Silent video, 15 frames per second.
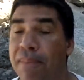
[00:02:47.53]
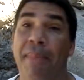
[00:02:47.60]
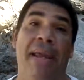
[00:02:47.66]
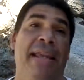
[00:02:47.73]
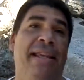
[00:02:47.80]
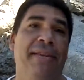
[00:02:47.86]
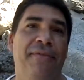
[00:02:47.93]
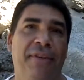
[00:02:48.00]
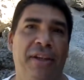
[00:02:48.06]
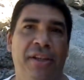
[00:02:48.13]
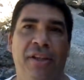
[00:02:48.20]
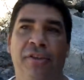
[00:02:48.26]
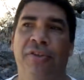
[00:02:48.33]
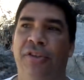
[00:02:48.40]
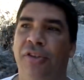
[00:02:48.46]
making
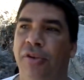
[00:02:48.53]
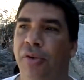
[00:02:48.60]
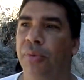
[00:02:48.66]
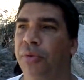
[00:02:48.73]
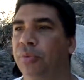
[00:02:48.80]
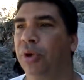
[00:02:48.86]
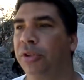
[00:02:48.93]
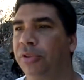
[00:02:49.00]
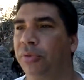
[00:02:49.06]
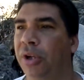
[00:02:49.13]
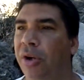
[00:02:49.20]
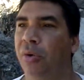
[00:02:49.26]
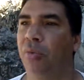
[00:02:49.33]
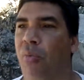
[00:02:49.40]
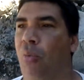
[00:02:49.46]
videos, and you always wonder,
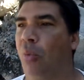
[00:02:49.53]
well,